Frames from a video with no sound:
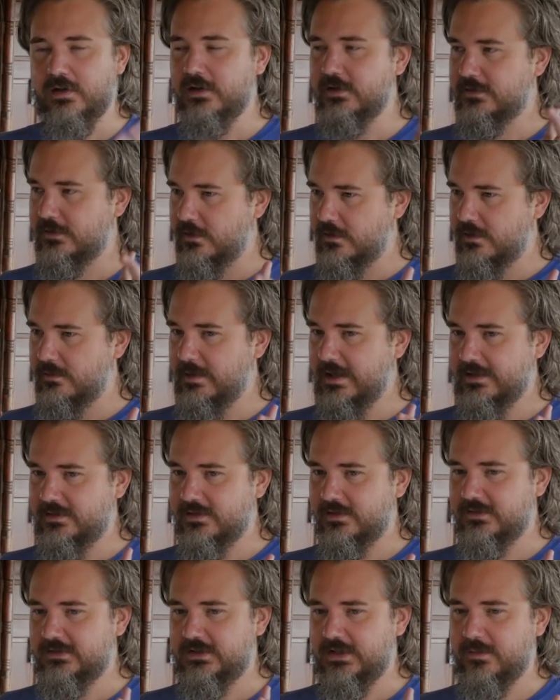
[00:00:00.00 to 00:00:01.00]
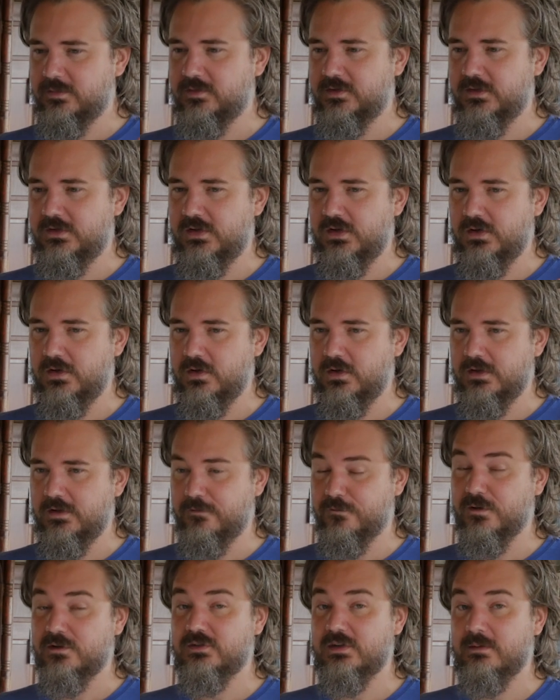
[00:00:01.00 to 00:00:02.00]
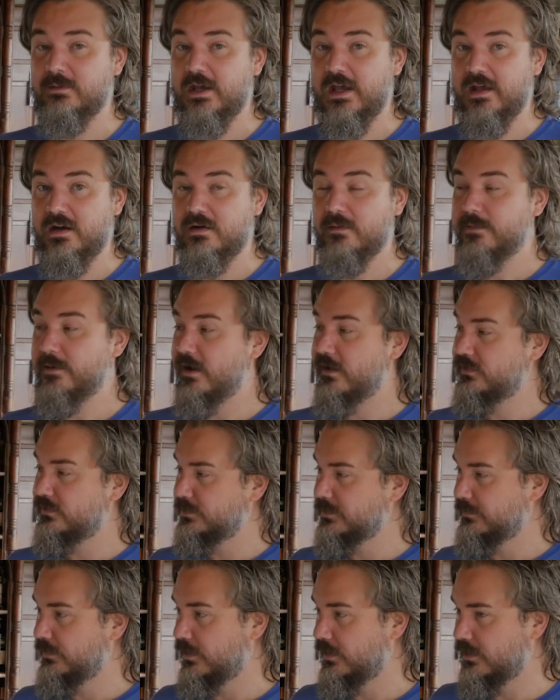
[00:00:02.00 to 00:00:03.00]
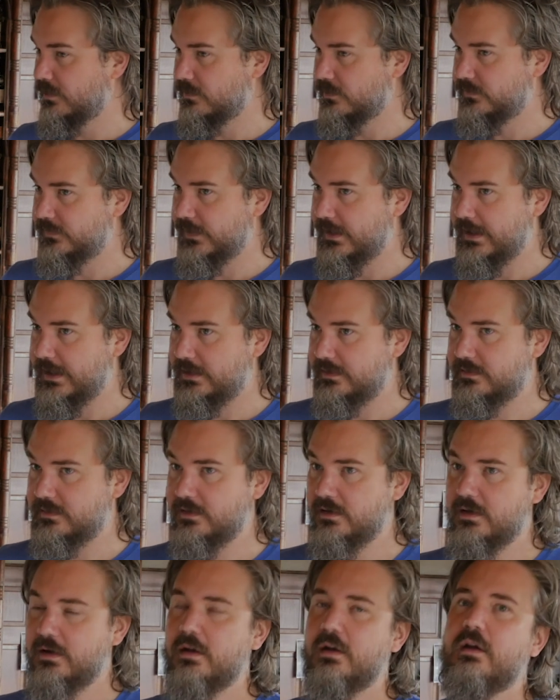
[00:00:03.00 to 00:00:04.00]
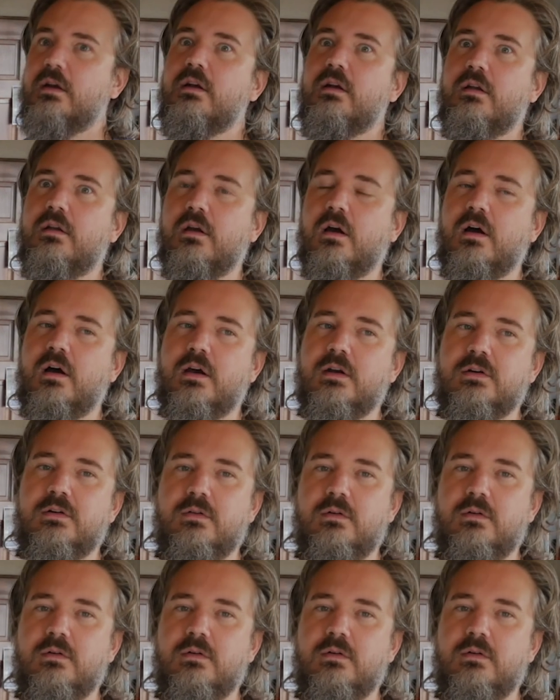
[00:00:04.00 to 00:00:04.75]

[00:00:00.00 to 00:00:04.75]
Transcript: is there an amazing substitute? And the first time I had an Impossible Burger was at gosh,